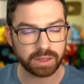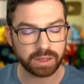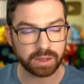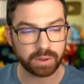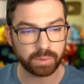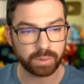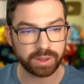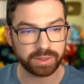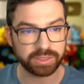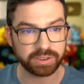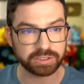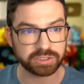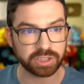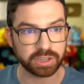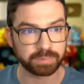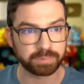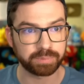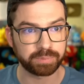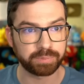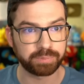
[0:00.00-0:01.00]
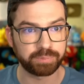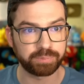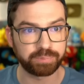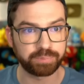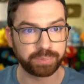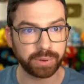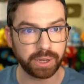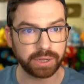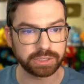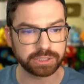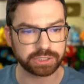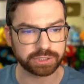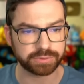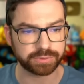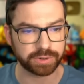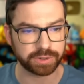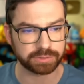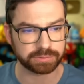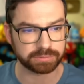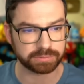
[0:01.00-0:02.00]
Oh wow, there's a bunch
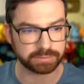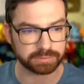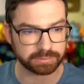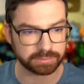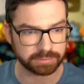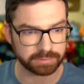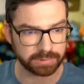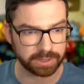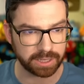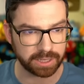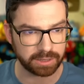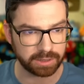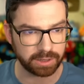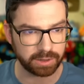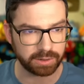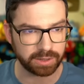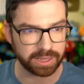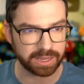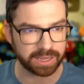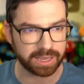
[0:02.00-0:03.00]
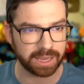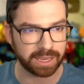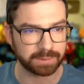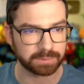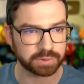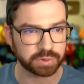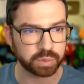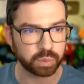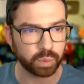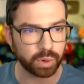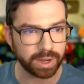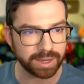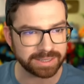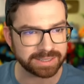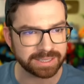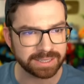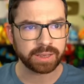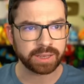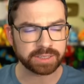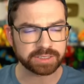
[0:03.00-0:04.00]
for the Alola games,
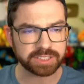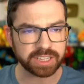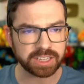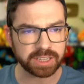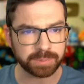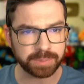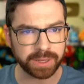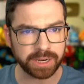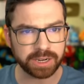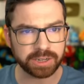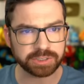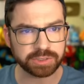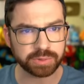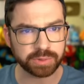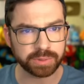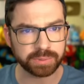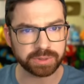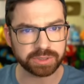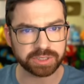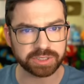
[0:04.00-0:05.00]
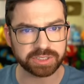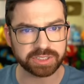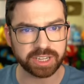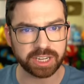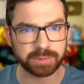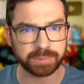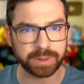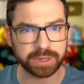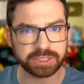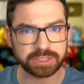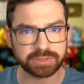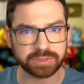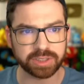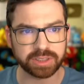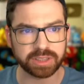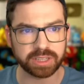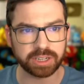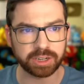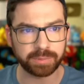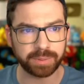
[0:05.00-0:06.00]
what? Inside the player's room, there's a signed picture of the
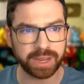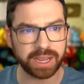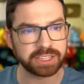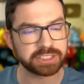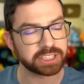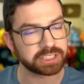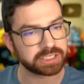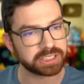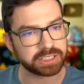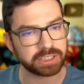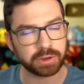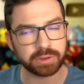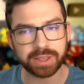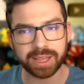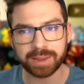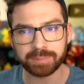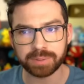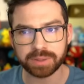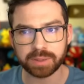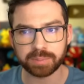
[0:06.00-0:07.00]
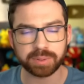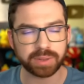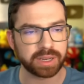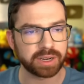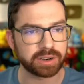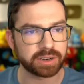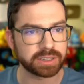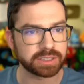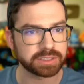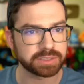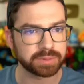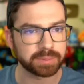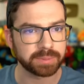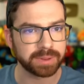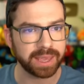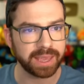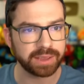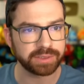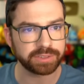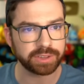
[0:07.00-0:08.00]
Thunder Badge. I didn't know that, but the player is from
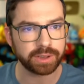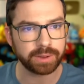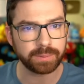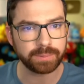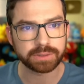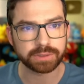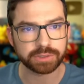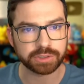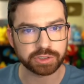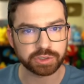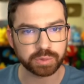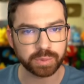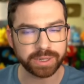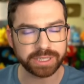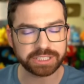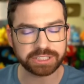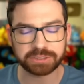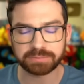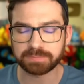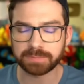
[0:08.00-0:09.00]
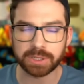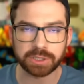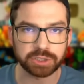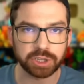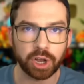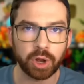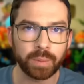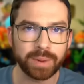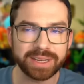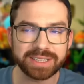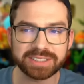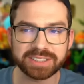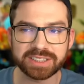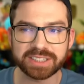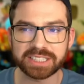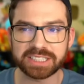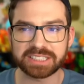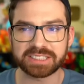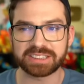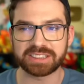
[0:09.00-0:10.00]
Kanto. There's a Switch. There's always
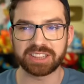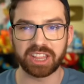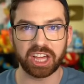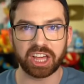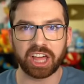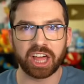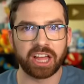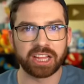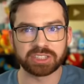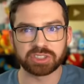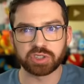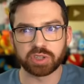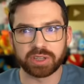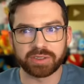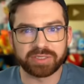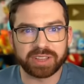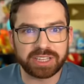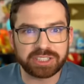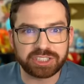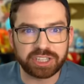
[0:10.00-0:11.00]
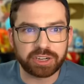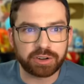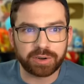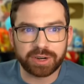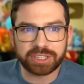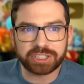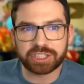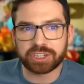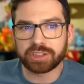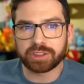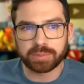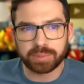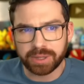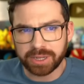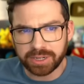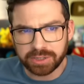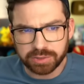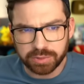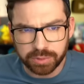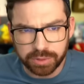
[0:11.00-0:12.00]
the, the console of that generation in the
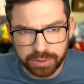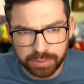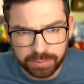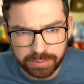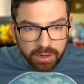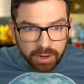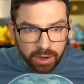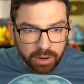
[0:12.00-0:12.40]
player's room.